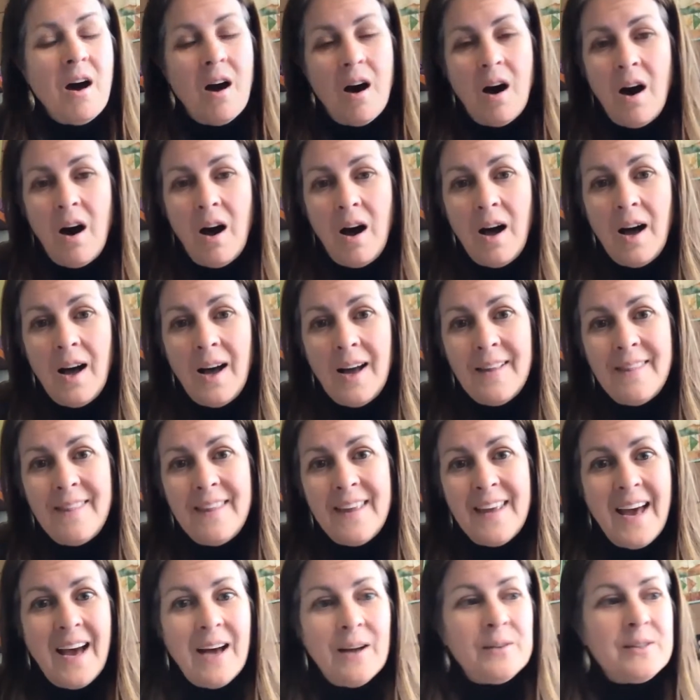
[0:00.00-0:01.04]
On
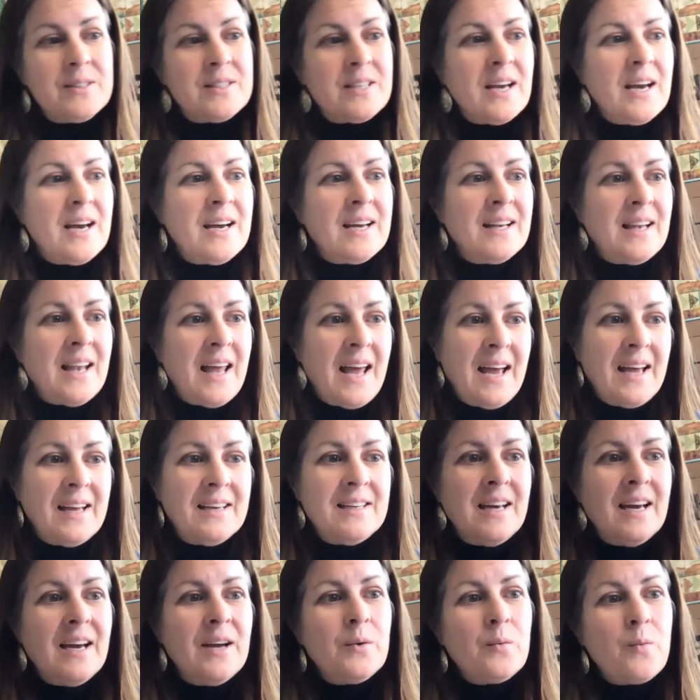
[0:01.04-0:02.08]
the outside, land
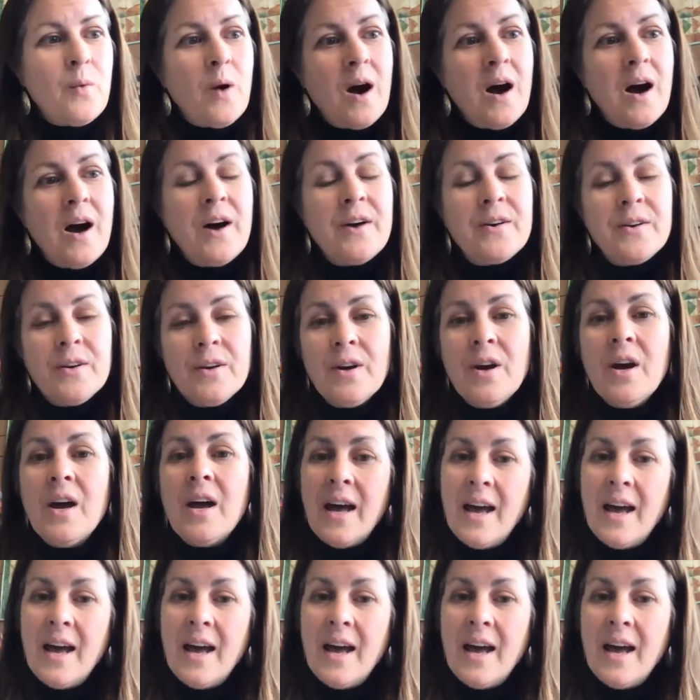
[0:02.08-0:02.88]
and water